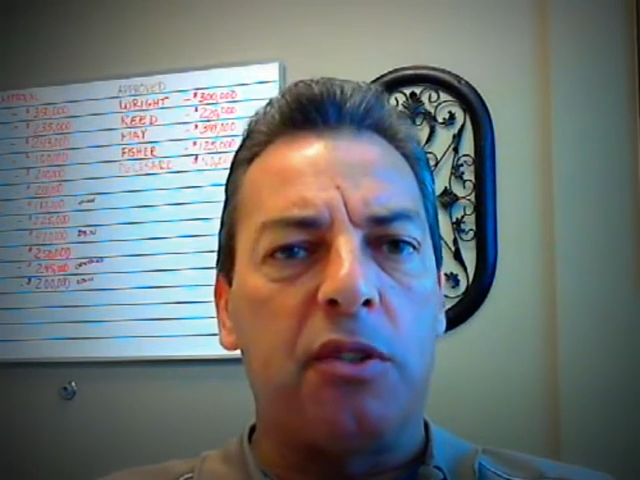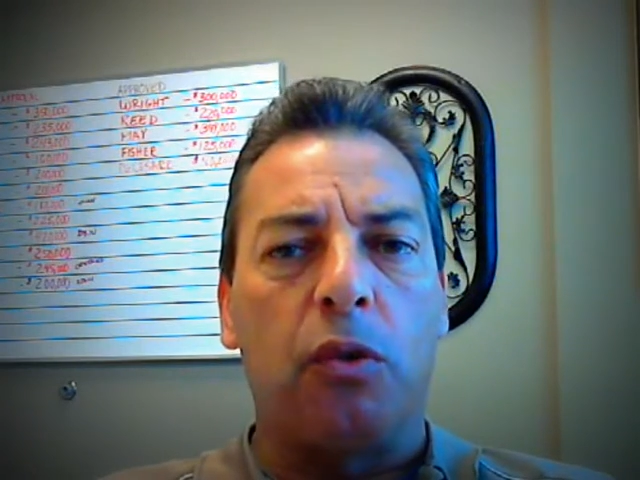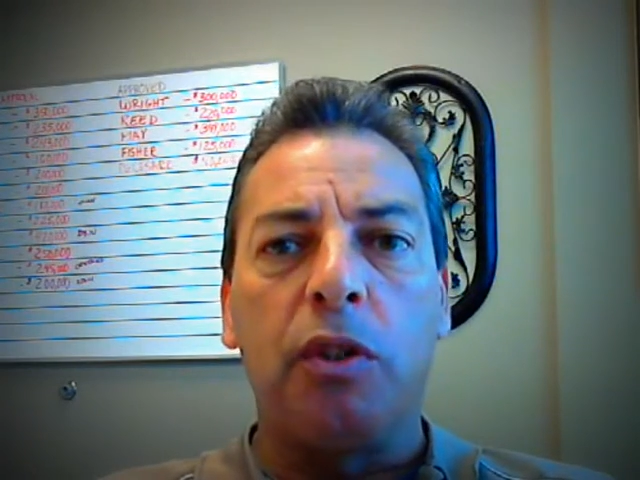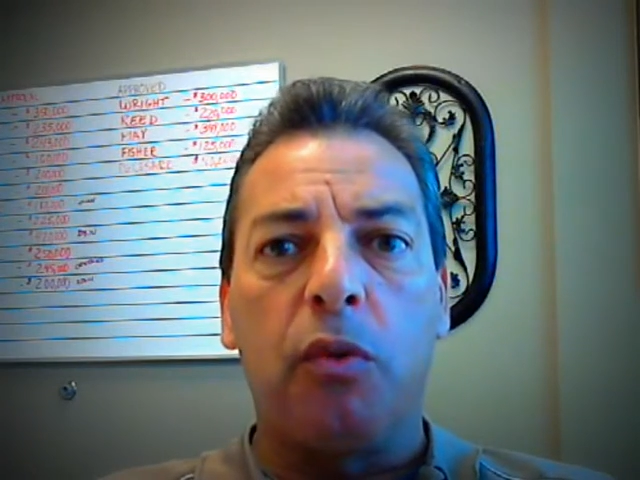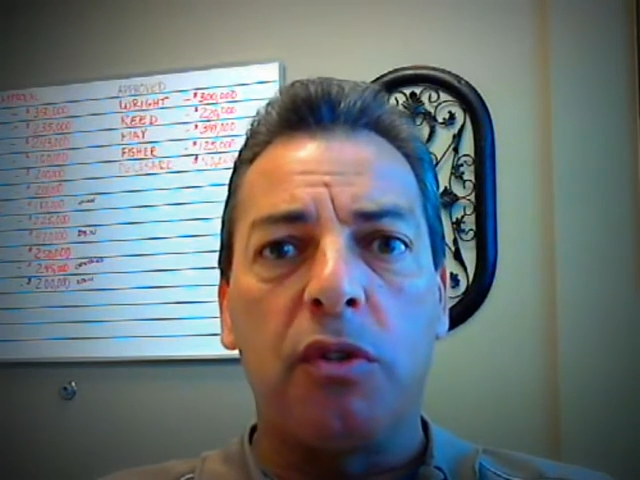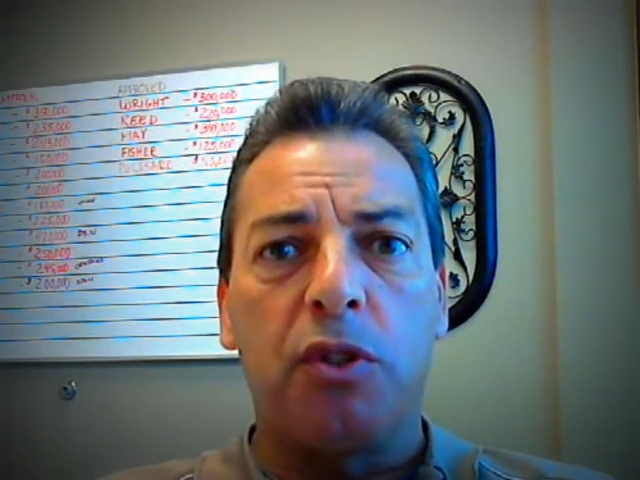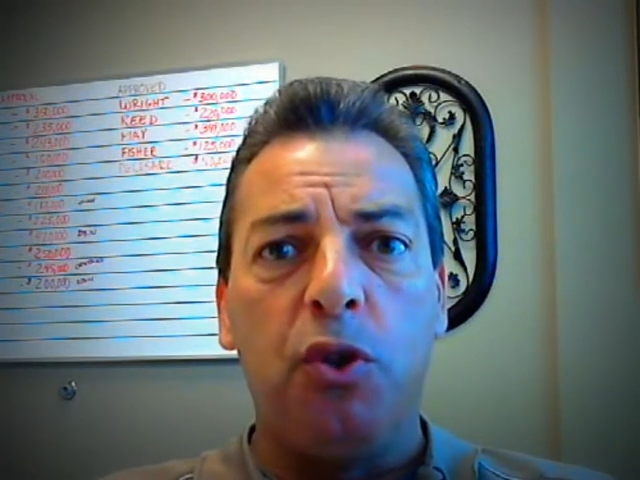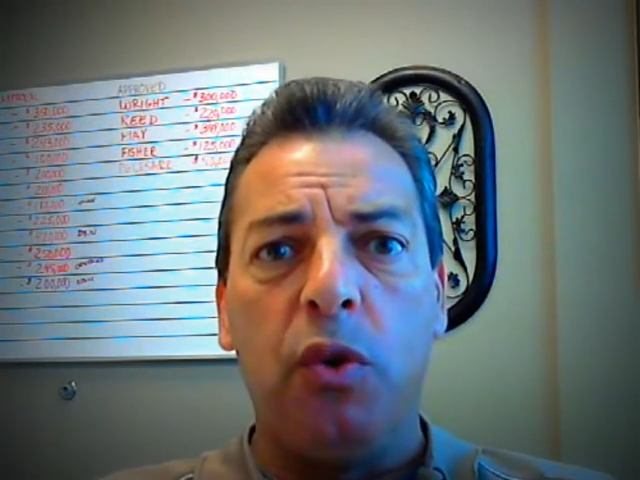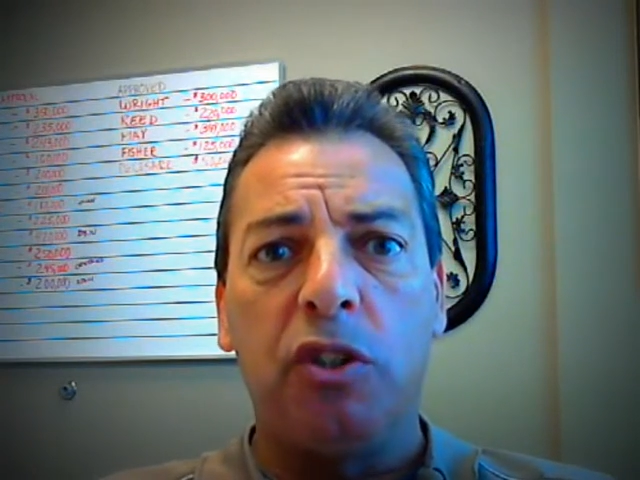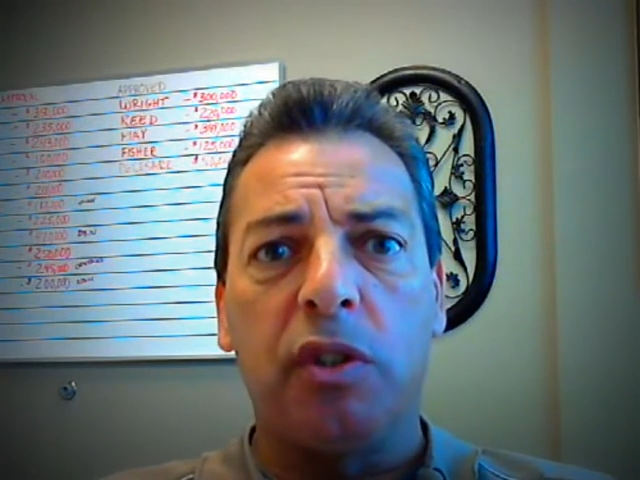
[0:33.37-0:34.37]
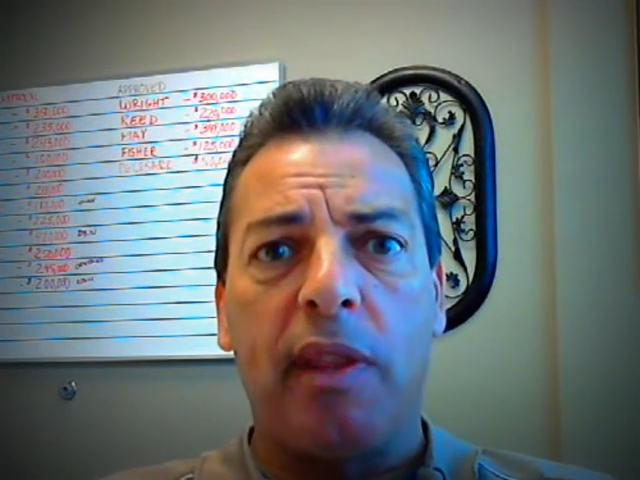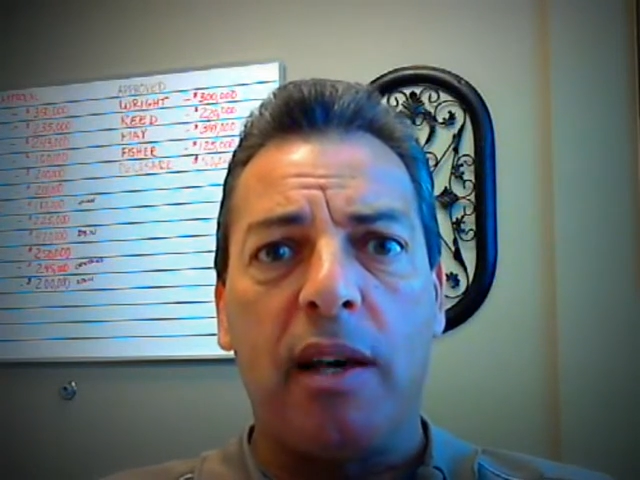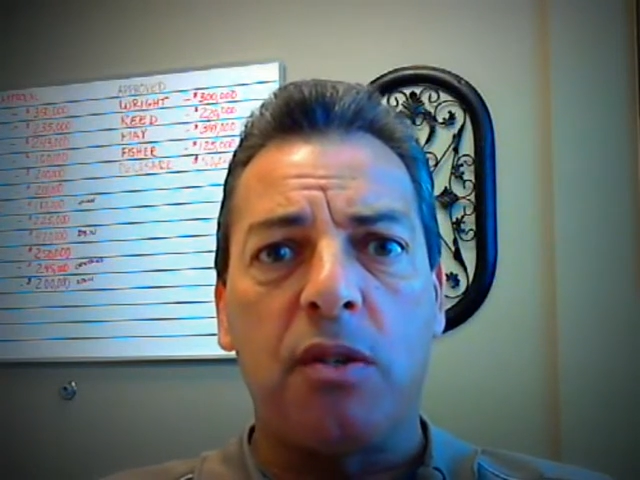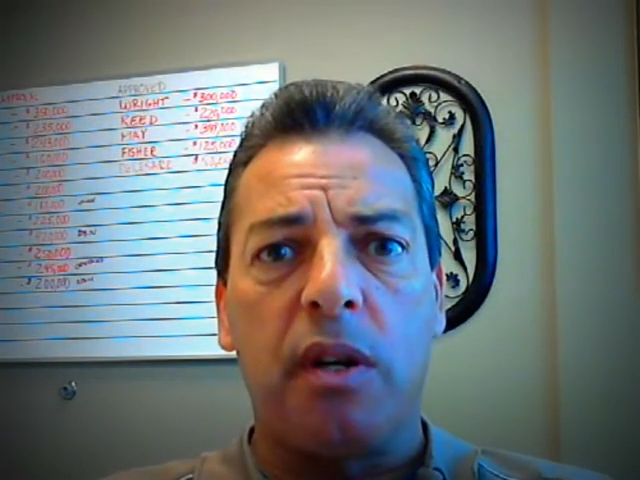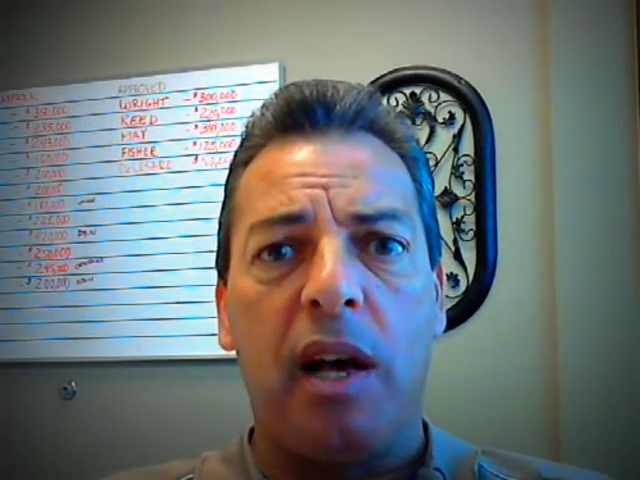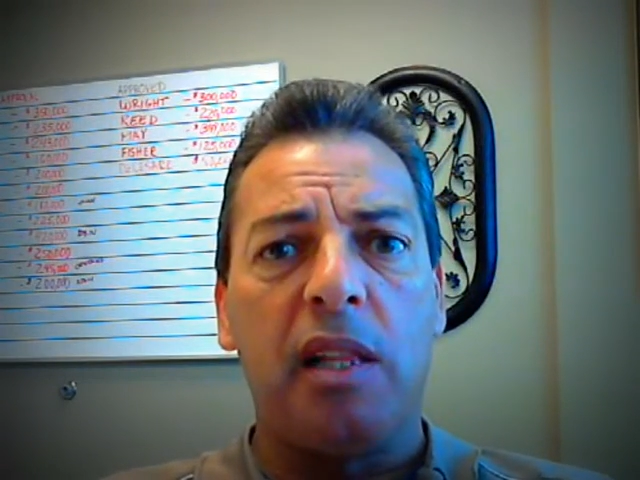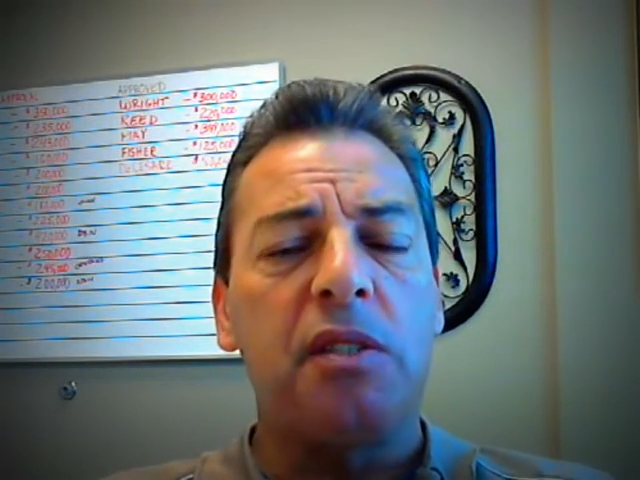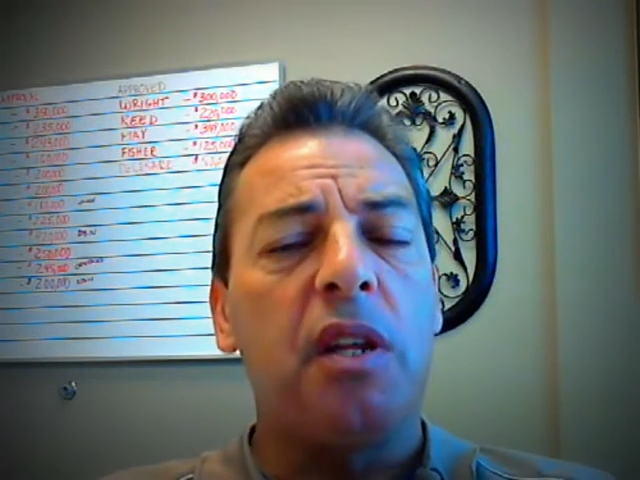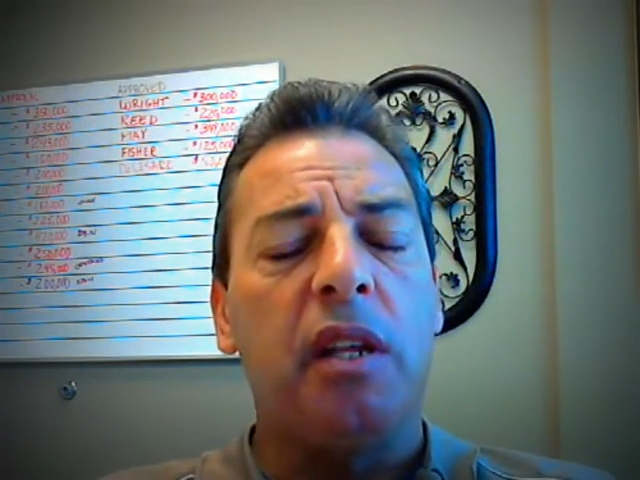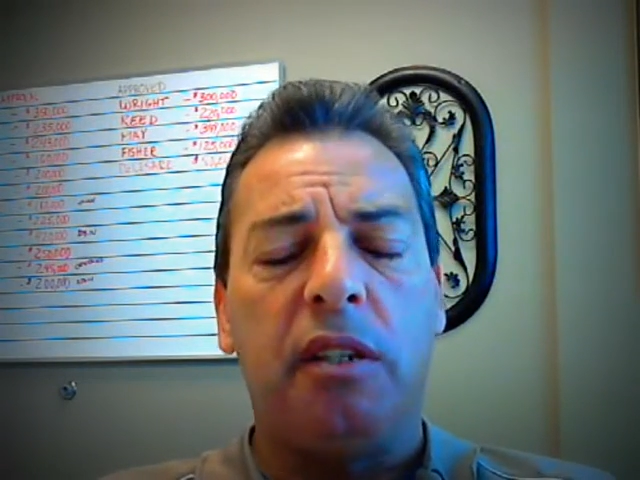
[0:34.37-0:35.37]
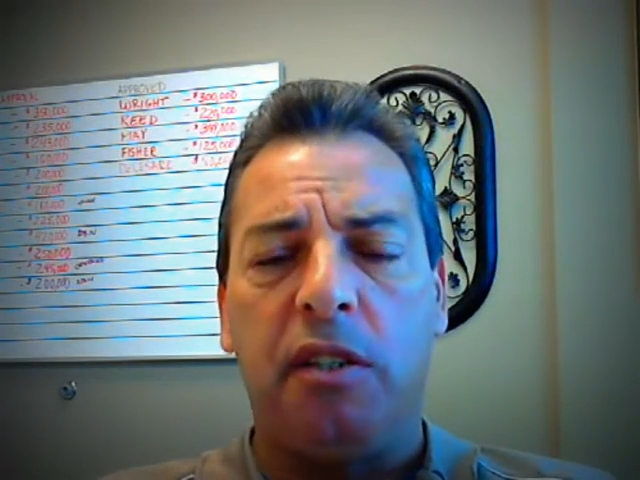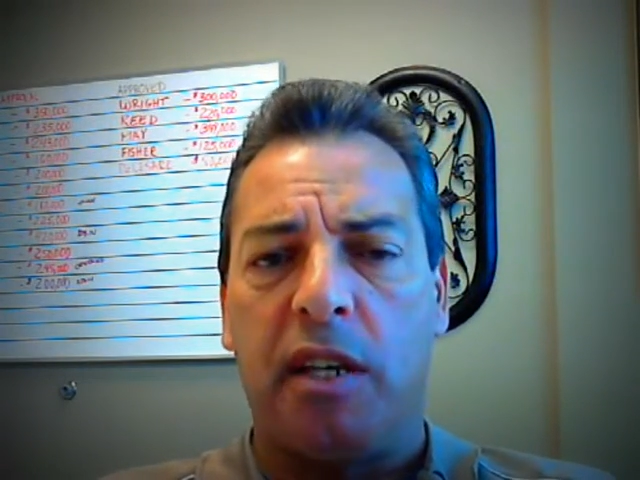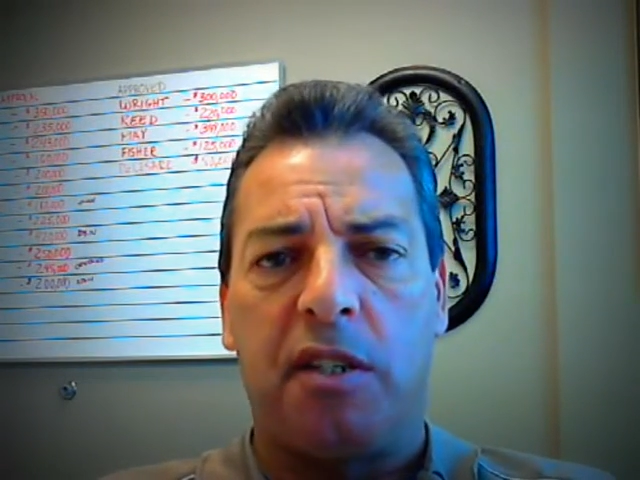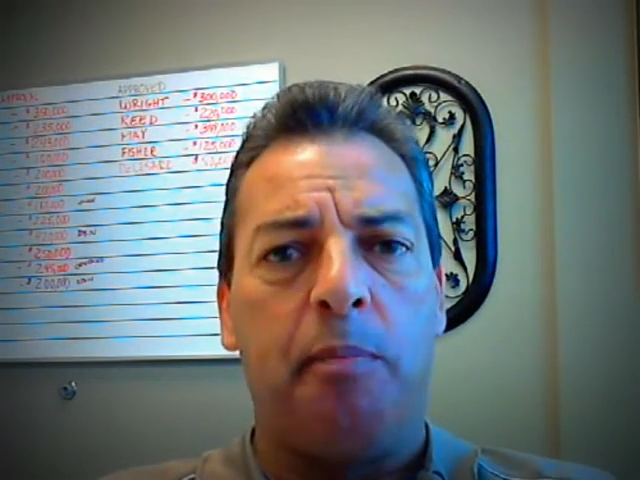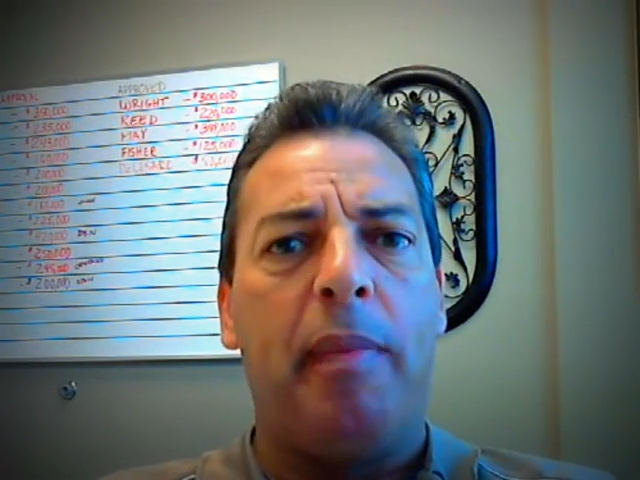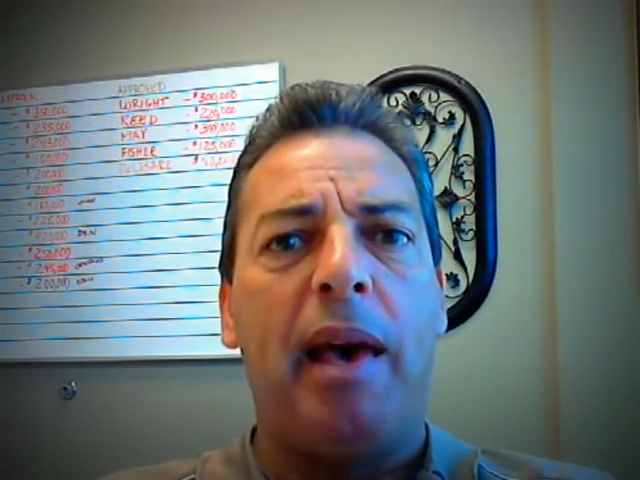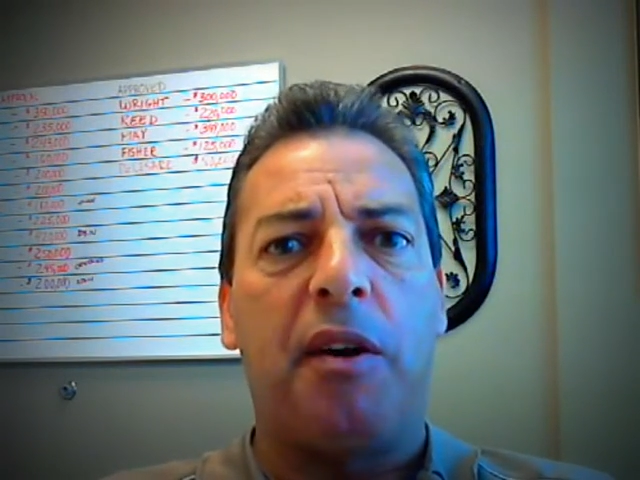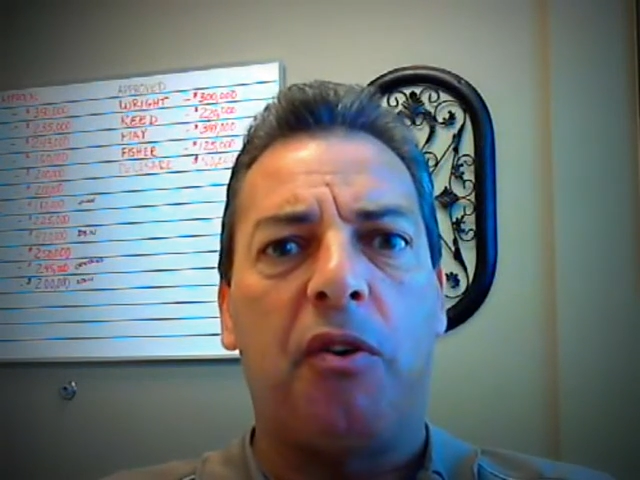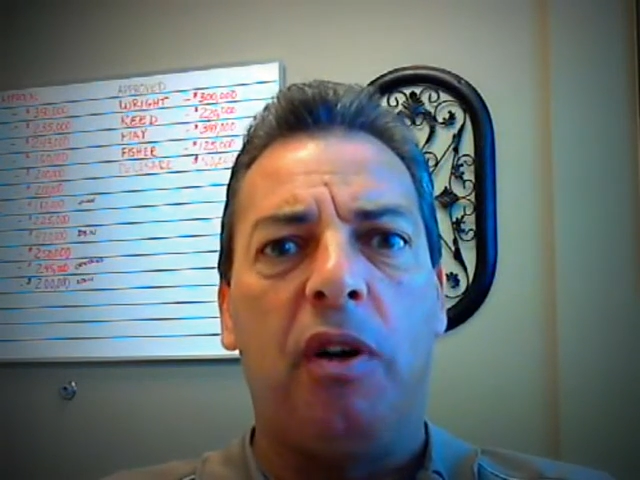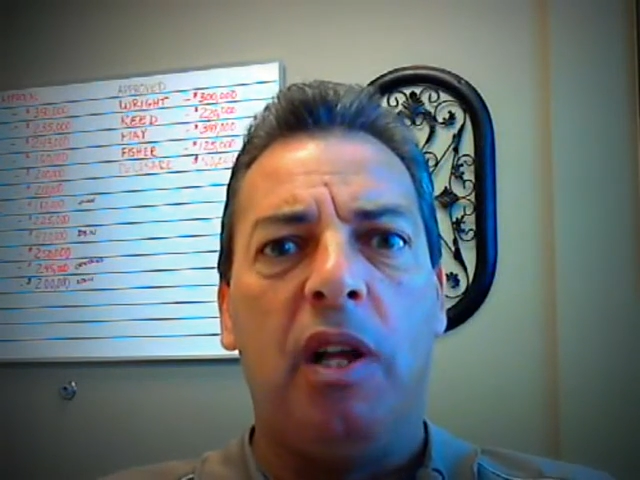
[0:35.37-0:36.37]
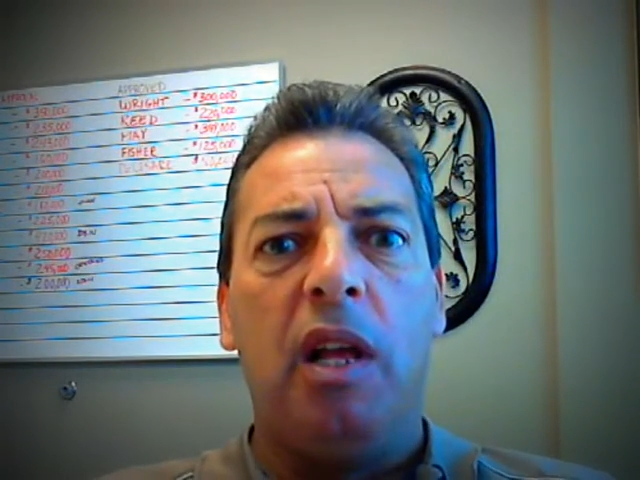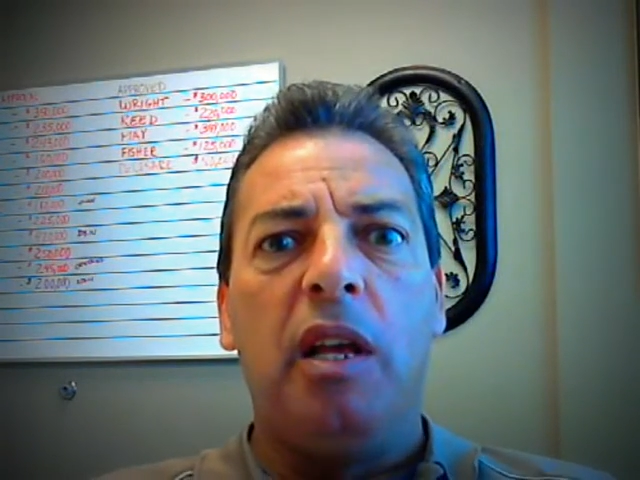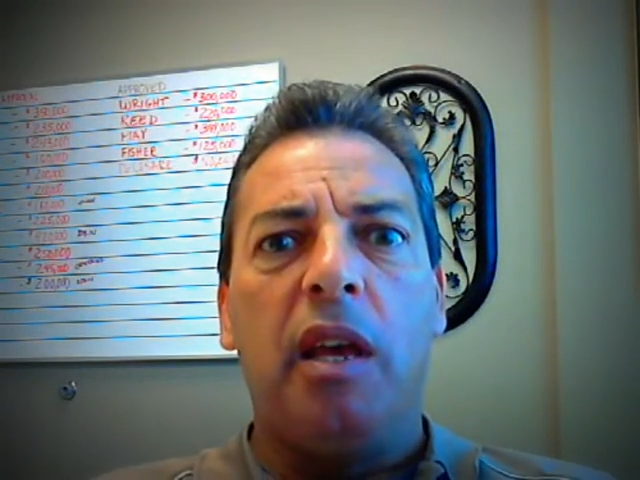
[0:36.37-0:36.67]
and it's only worth $200,000, doesn't matter.